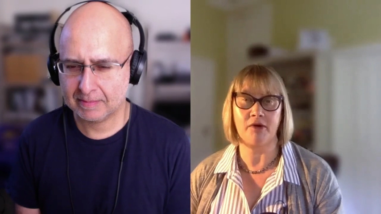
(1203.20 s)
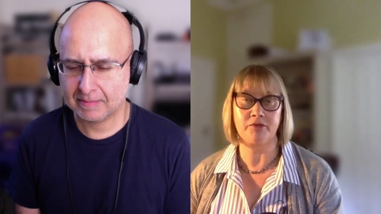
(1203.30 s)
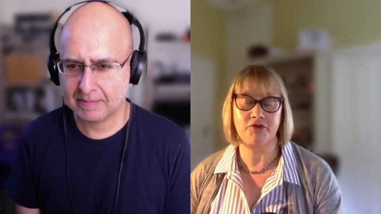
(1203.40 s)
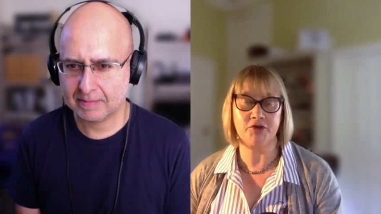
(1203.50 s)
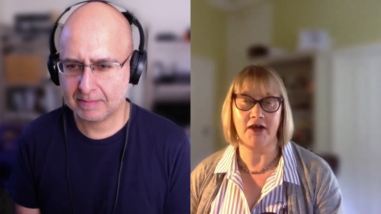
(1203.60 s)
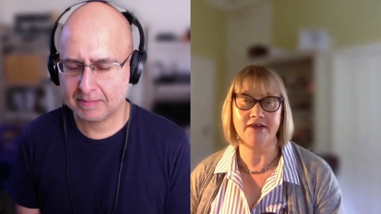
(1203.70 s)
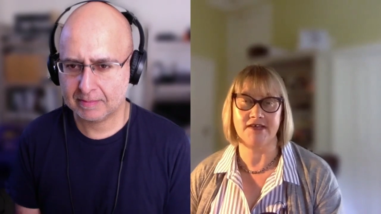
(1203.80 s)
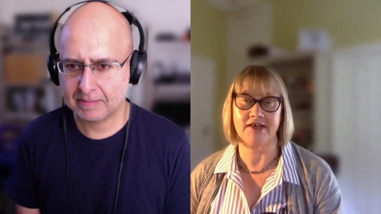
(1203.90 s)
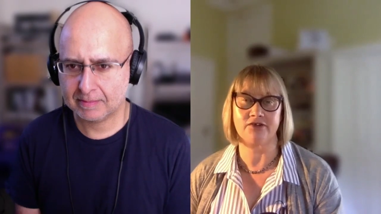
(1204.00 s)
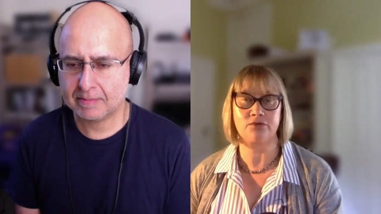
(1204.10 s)
Speaker 1: up with good
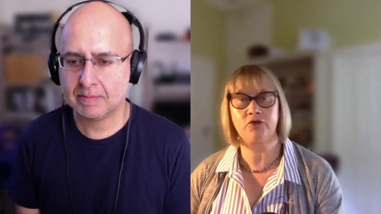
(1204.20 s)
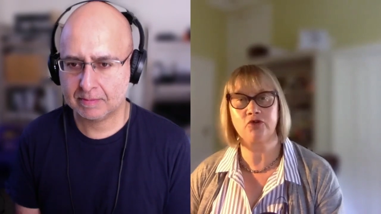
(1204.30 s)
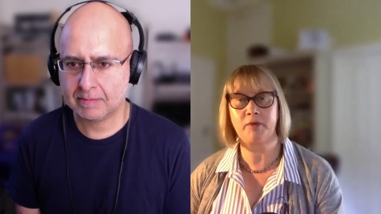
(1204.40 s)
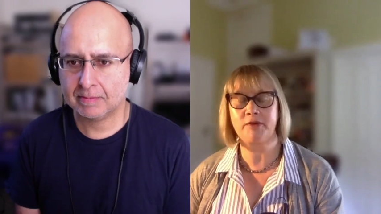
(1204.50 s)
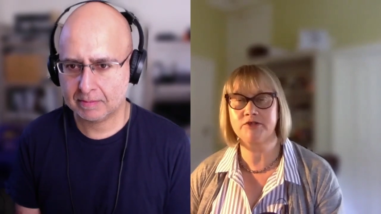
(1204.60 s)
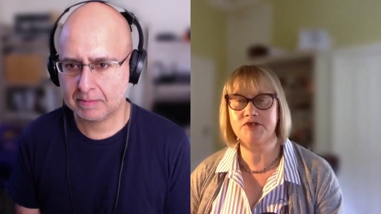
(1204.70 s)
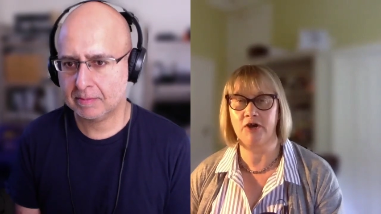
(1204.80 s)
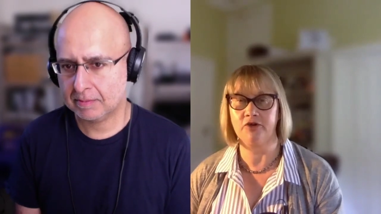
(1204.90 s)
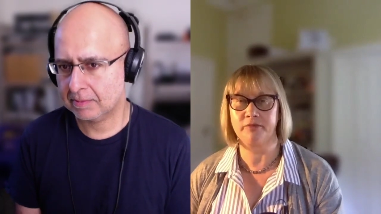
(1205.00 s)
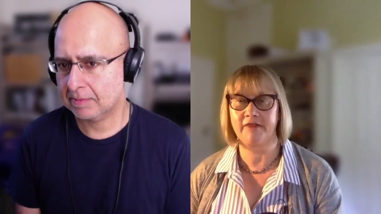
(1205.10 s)
ideas? Well, of course, people
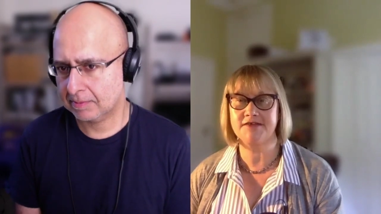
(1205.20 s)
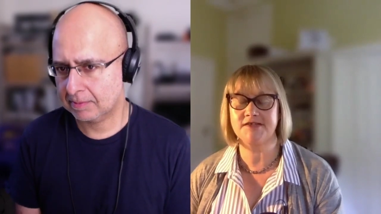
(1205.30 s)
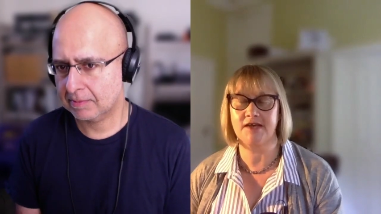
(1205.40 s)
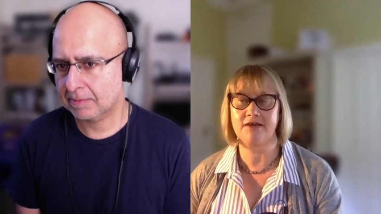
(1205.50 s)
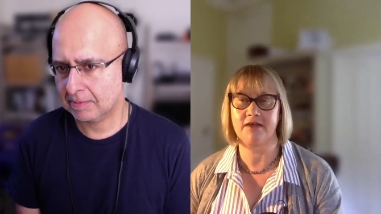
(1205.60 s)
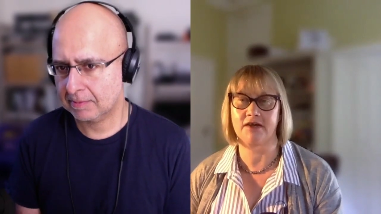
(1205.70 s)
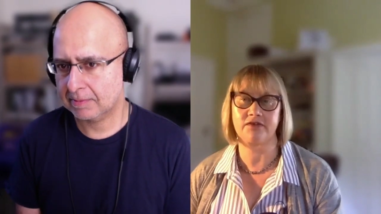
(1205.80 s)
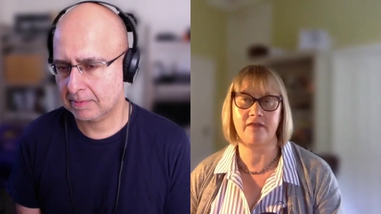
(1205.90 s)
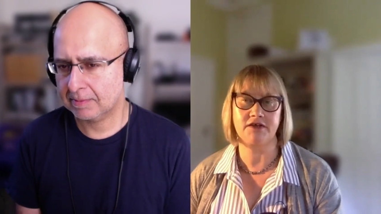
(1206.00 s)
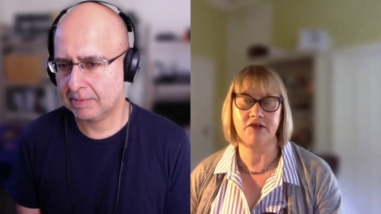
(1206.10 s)
don't, but they say
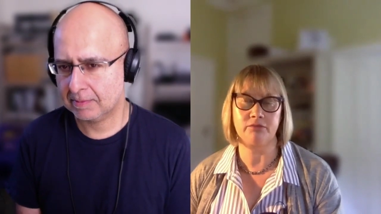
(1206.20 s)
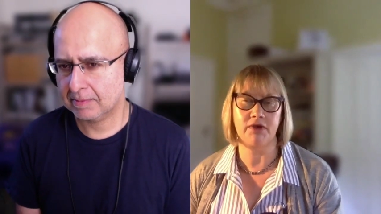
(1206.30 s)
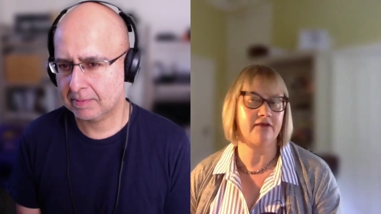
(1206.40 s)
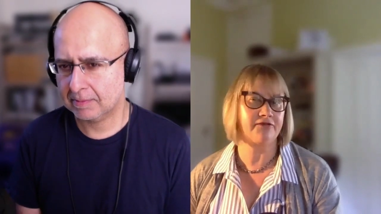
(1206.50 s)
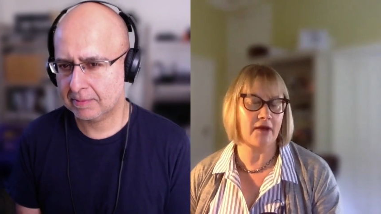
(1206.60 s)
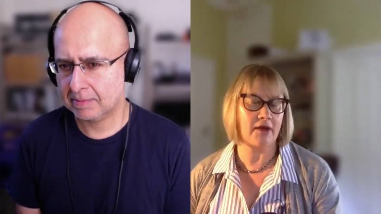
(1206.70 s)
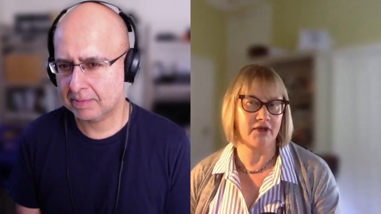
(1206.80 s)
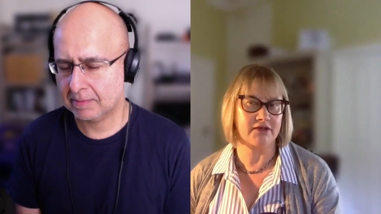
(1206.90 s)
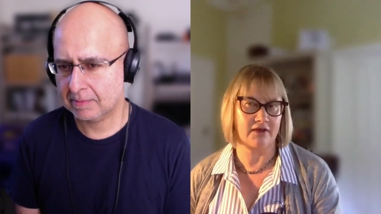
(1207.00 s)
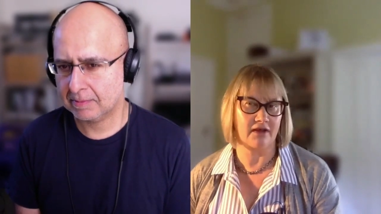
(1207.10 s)
things that they don't mean, if that
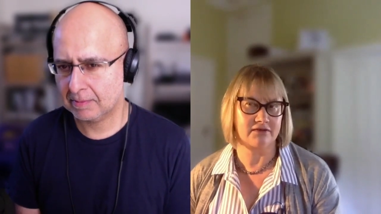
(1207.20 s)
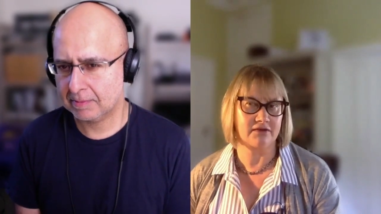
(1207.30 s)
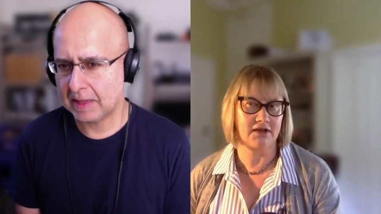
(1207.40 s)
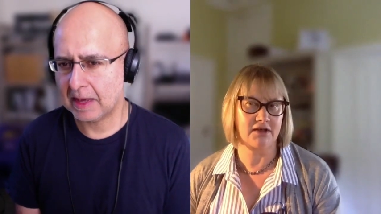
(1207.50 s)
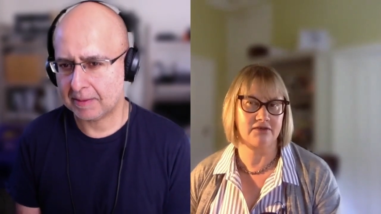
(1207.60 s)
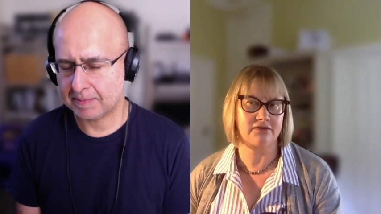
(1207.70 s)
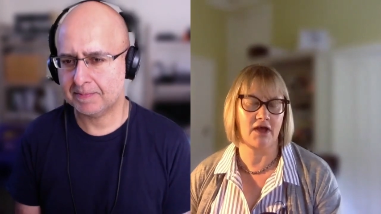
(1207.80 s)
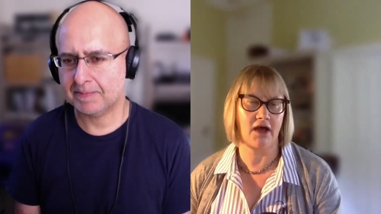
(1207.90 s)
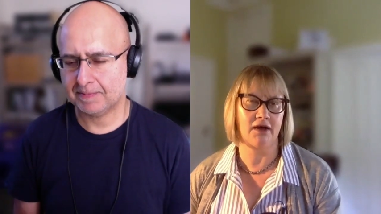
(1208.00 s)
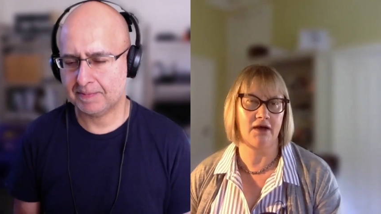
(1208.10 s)
makes sense. it yeah.
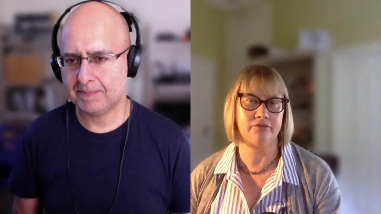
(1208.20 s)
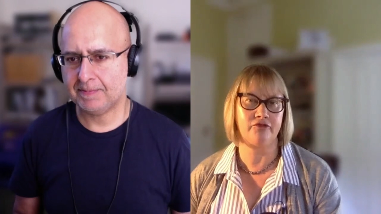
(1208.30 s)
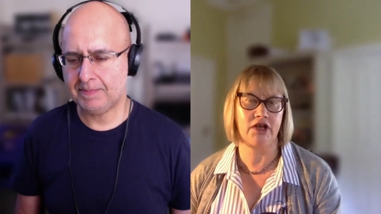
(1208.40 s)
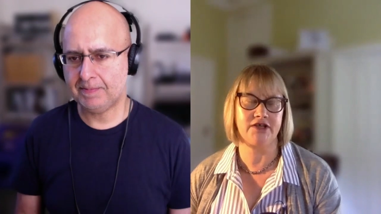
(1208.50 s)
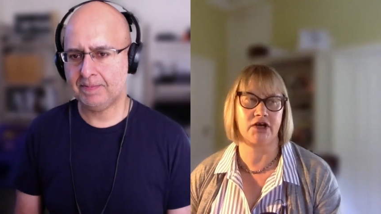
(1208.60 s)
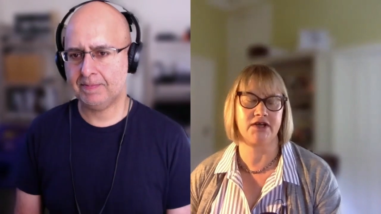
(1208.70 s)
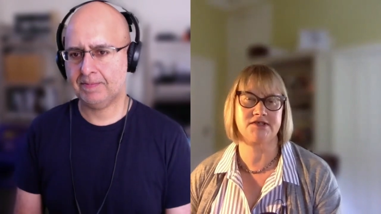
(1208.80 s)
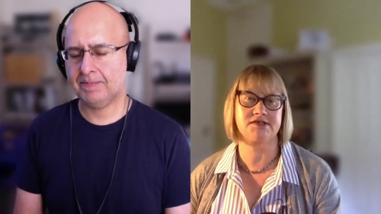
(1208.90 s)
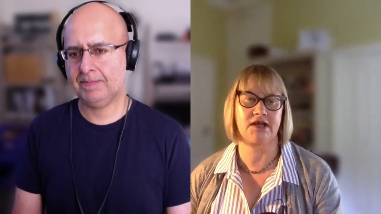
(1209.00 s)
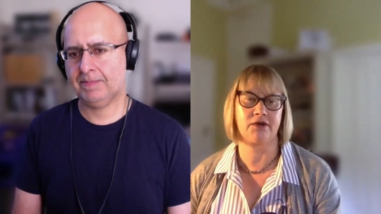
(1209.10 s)
is um, really trying
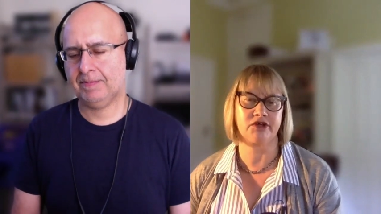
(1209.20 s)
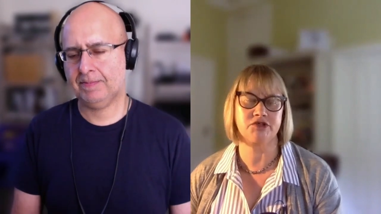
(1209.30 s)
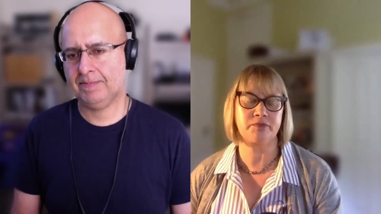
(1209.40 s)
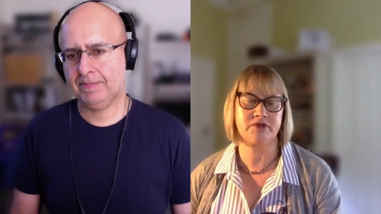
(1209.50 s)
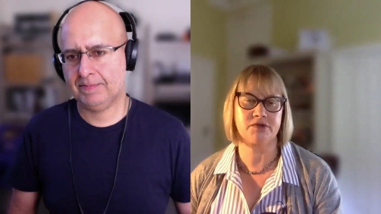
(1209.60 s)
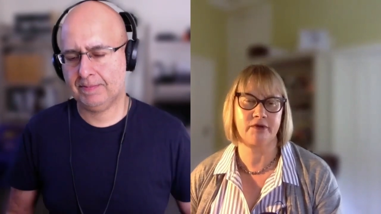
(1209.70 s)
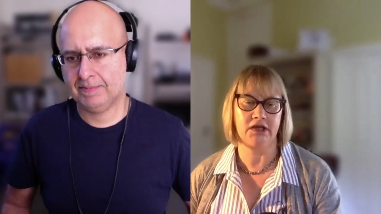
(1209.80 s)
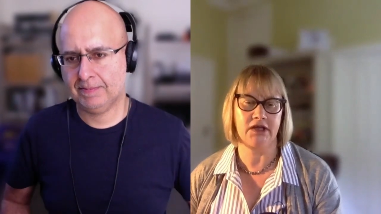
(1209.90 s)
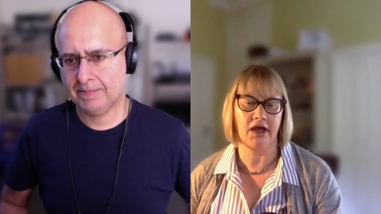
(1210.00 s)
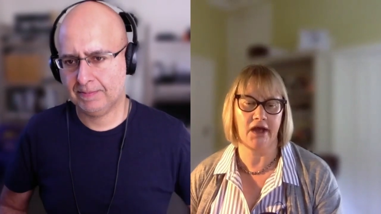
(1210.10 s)
to distinguish
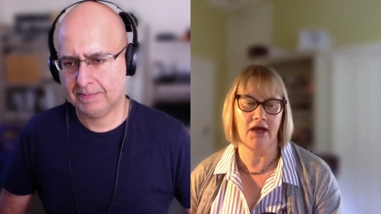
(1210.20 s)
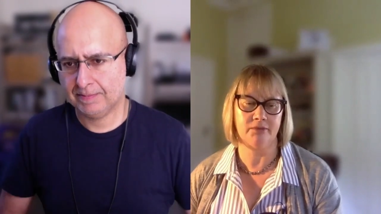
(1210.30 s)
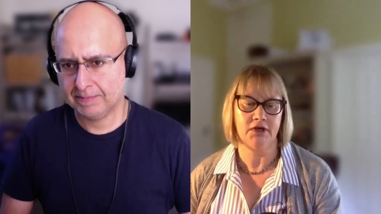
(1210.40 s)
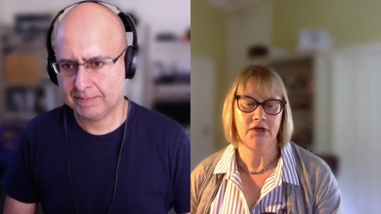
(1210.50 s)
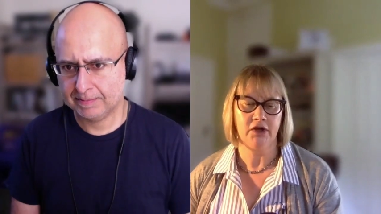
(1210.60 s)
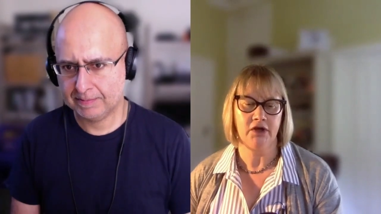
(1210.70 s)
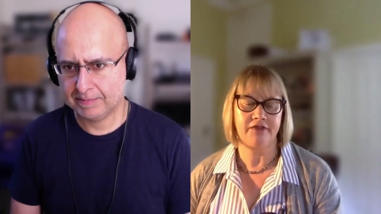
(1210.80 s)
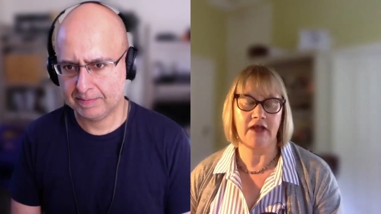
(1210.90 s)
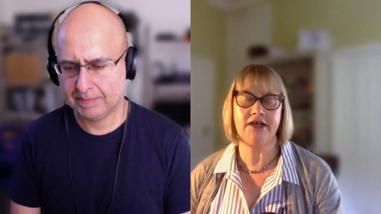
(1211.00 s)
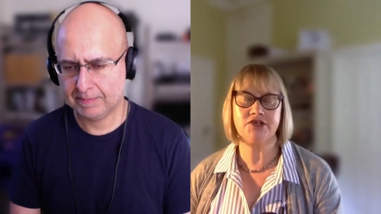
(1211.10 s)
between. Um,
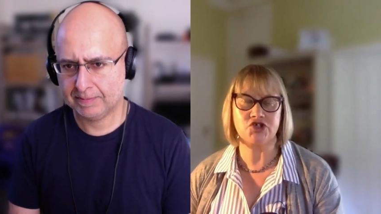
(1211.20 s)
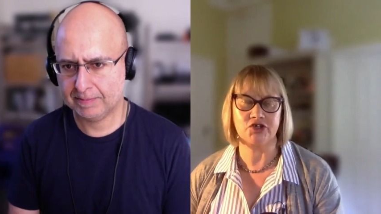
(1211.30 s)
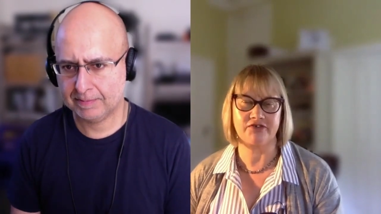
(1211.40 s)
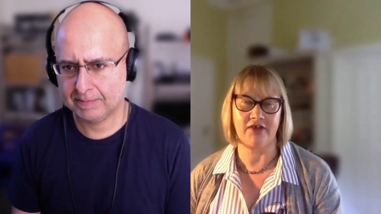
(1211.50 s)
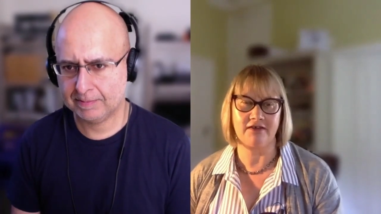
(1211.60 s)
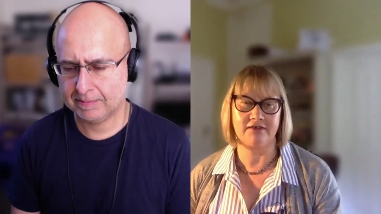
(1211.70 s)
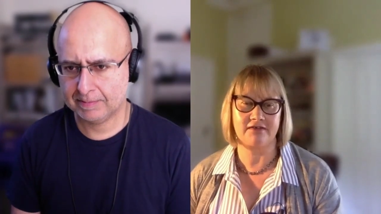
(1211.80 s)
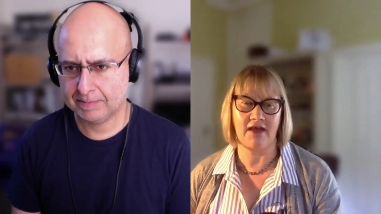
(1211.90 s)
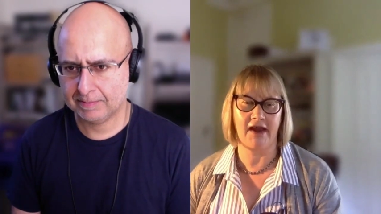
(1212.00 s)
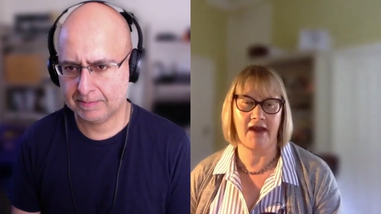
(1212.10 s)
the literal
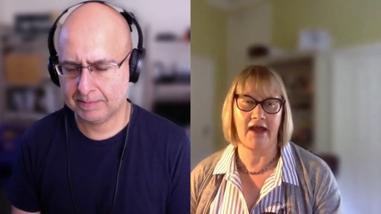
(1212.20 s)
sense and